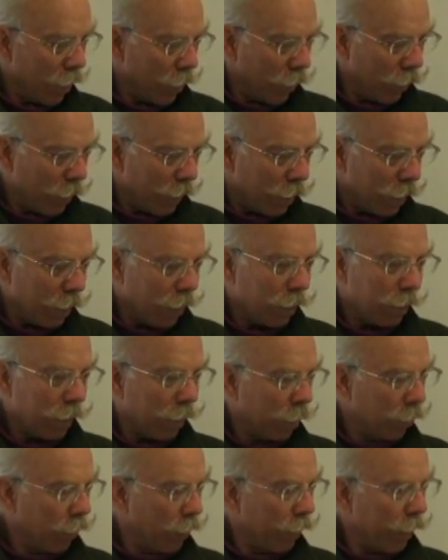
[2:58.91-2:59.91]
We'll
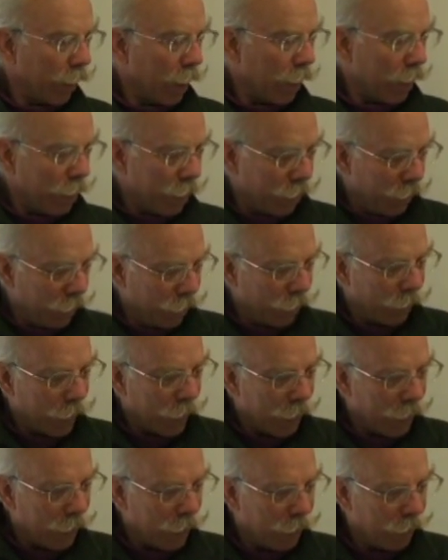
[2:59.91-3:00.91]
move on
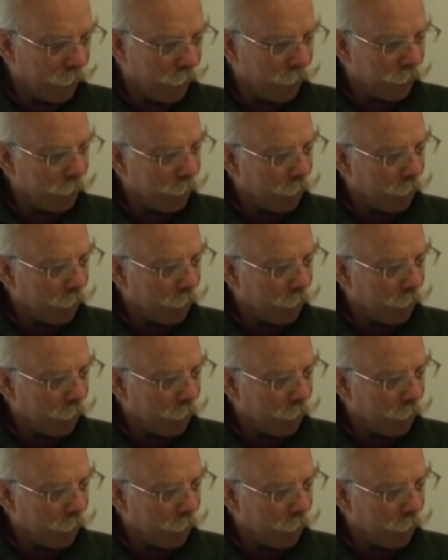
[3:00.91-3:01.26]
to this